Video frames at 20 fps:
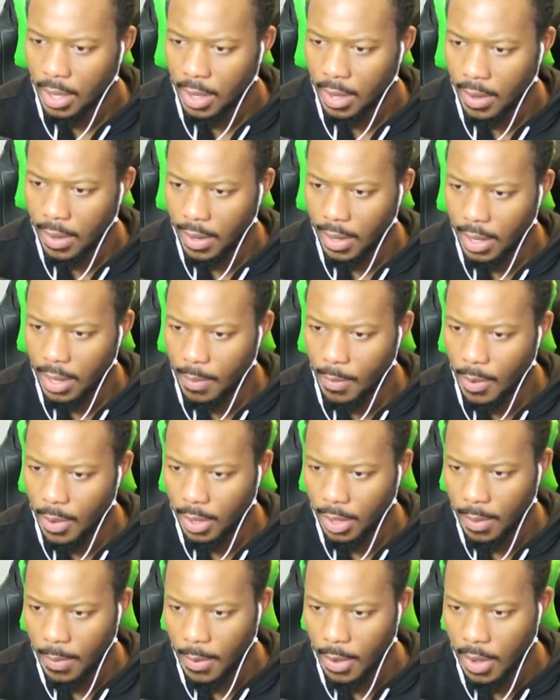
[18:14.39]
All right, come
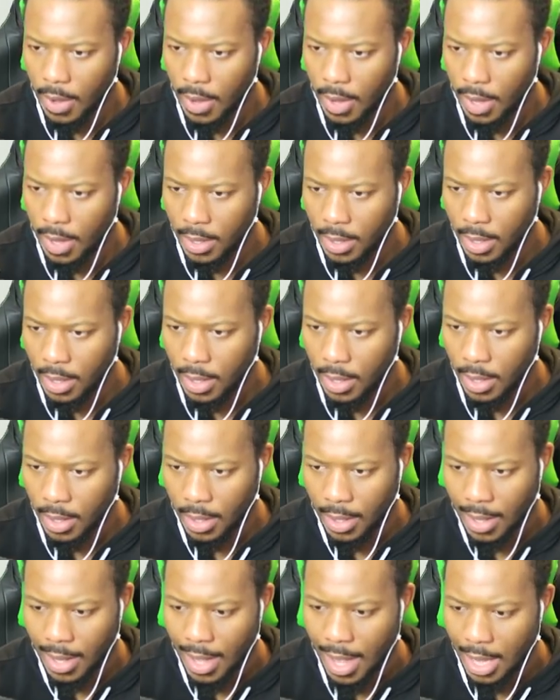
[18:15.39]
on, come on.
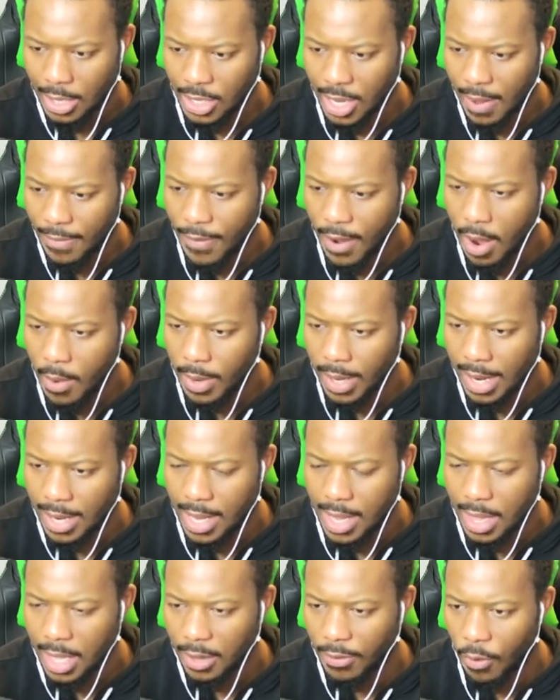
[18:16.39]
I just gotta figure out what I
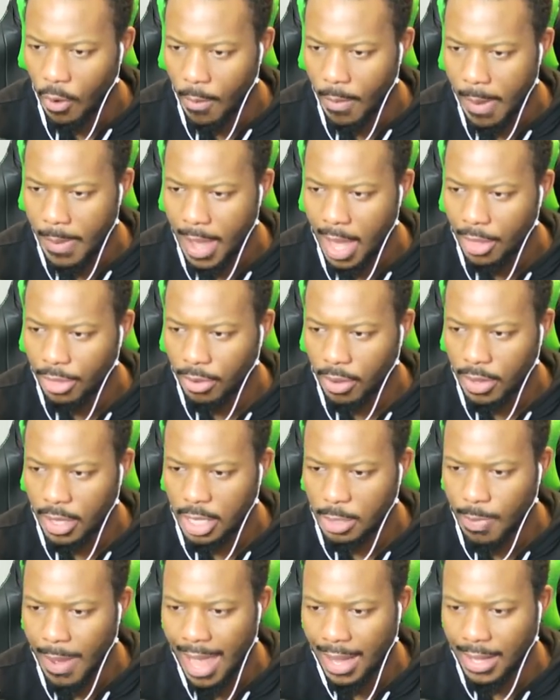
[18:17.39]
need these for. Maybe I'll throw
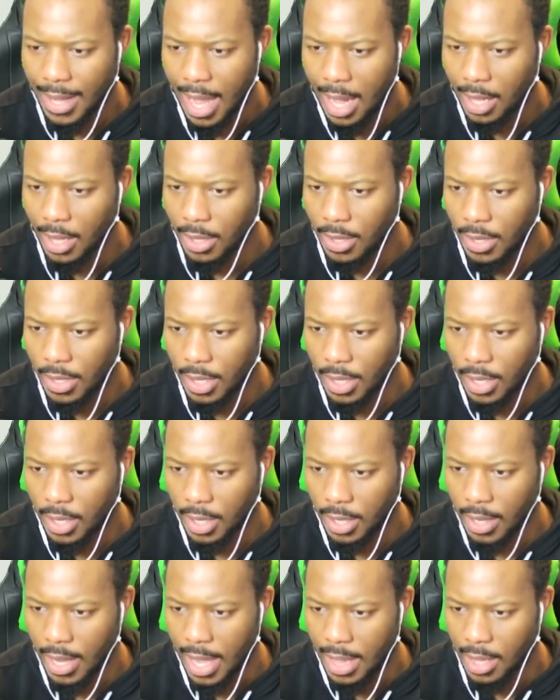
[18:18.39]
these back down into
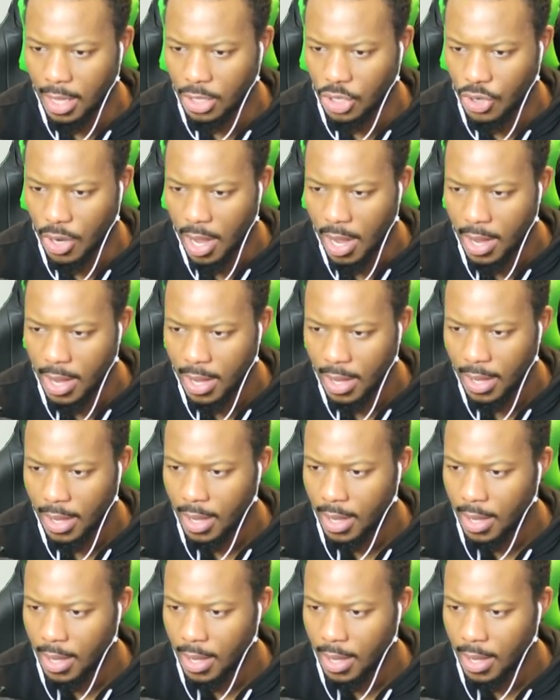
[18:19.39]
the in the truck.